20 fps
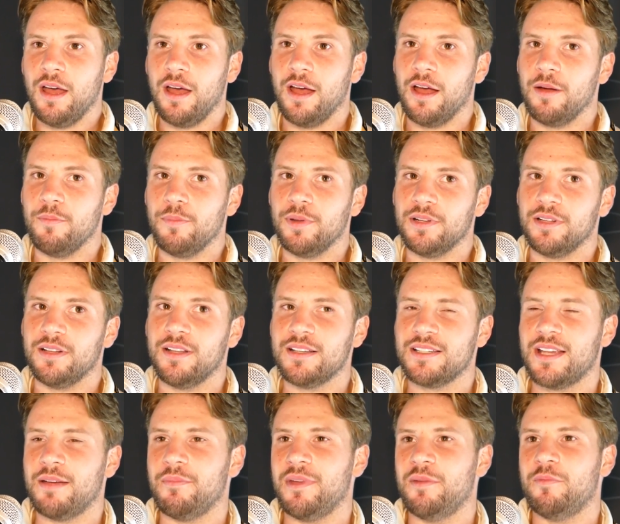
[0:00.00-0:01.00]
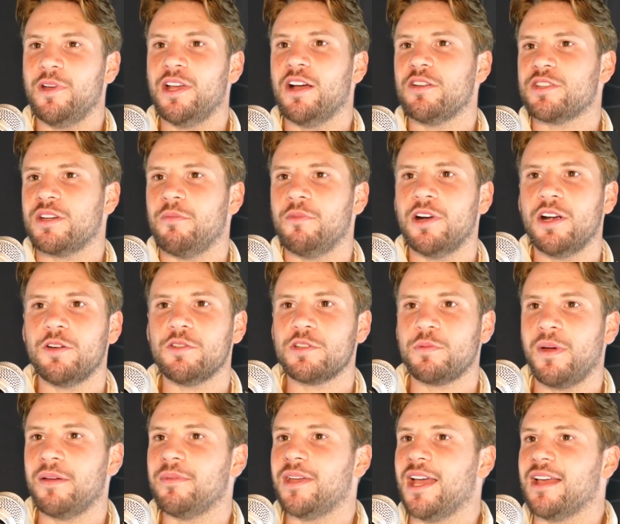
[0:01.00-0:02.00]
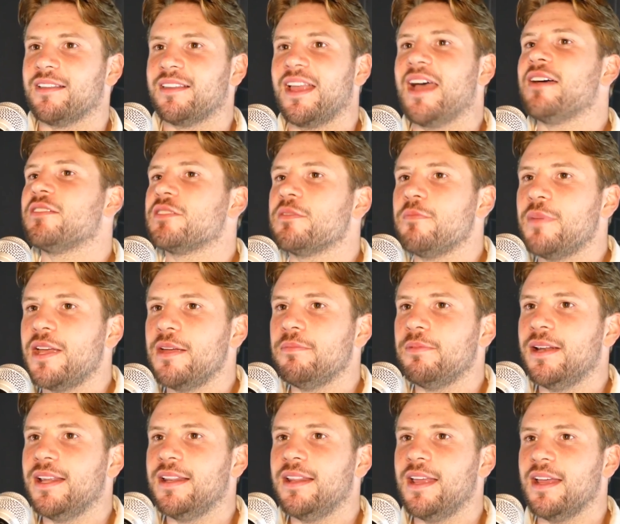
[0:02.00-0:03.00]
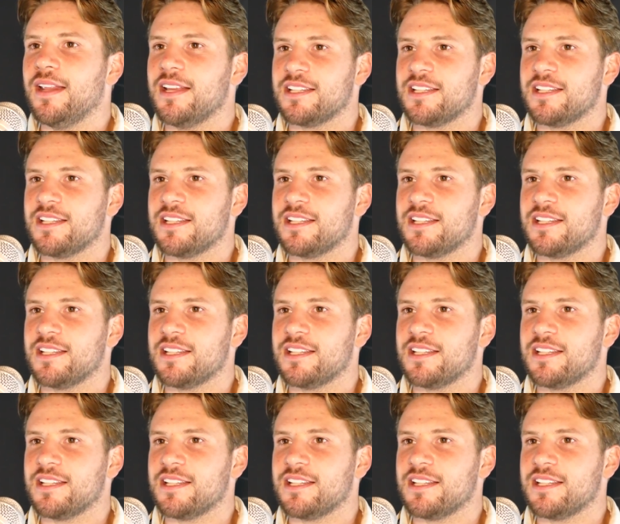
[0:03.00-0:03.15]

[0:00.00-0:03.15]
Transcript: Um, but does that mean we go somewhere else? Maybe get a thousand people in there.